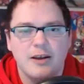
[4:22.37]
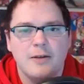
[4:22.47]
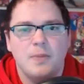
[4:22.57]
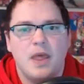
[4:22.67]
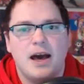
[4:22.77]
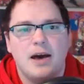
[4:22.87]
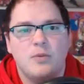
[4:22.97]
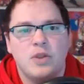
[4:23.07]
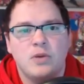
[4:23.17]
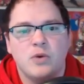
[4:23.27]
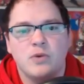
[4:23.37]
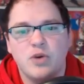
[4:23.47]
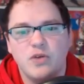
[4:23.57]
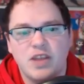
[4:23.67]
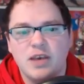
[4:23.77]
When we
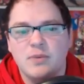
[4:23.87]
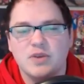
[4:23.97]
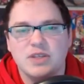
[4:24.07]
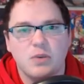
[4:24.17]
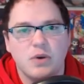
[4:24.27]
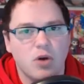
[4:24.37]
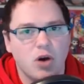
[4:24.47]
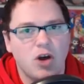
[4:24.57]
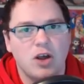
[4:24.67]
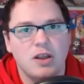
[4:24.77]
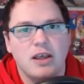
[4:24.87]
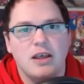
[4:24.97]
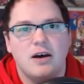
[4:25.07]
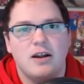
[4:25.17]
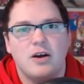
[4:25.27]
removed them, it was like we were all on